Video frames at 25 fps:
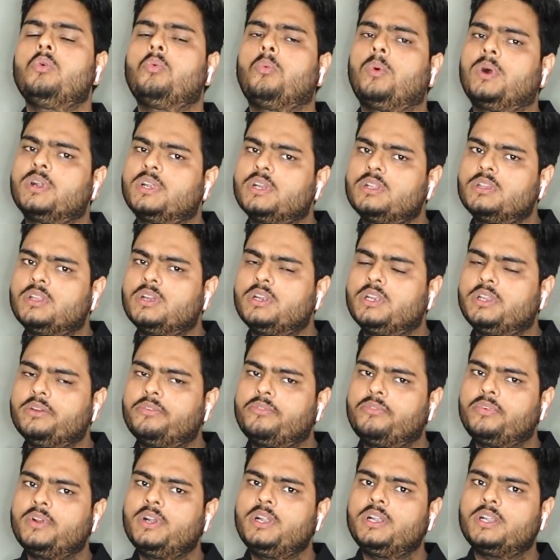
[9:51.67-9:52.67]
what are the
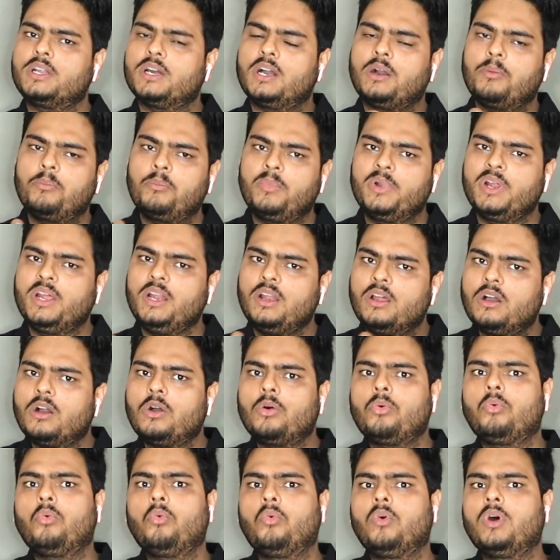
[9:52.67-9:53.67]
different umbrella
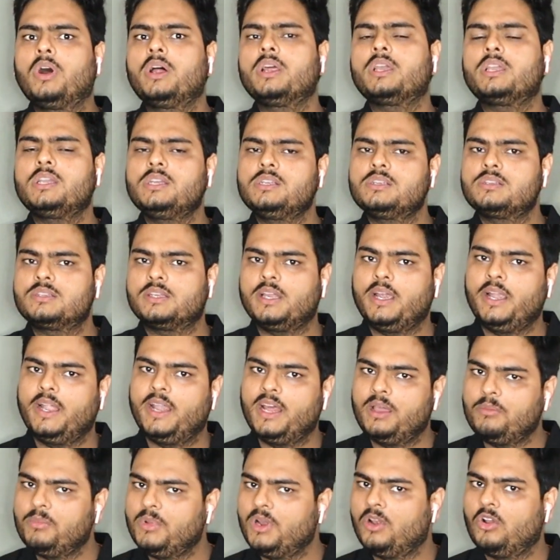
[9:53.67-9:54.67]
of work inside
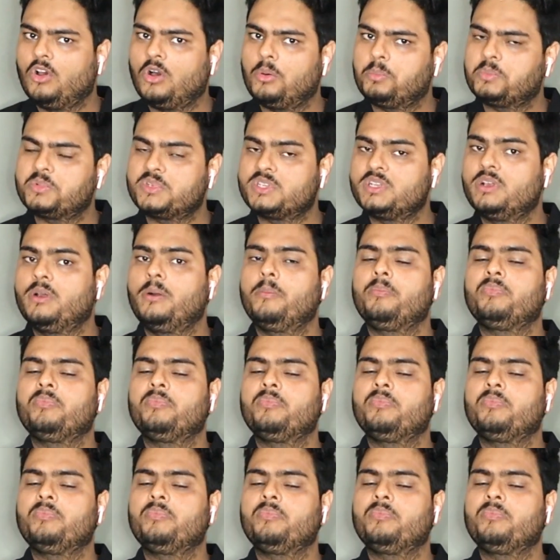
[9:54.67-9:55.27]
MLOps.